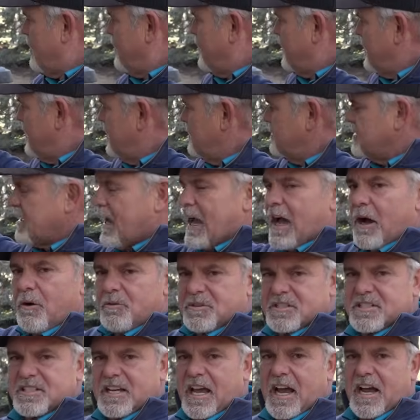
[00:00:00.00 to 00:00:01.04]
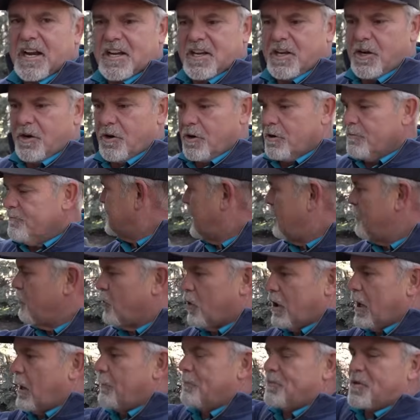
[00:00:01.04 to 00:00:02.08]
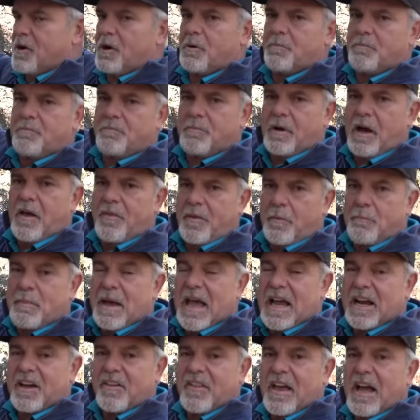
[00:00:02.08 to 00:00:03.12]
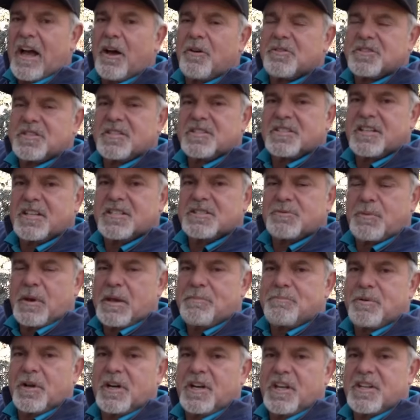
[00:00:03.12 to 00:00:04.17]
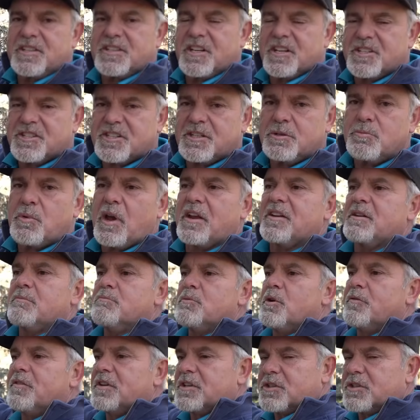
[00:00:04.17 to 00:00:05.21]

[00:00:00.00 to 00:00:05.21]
These outside here, some were up there on the back of the house, and since we put an addition, we had to move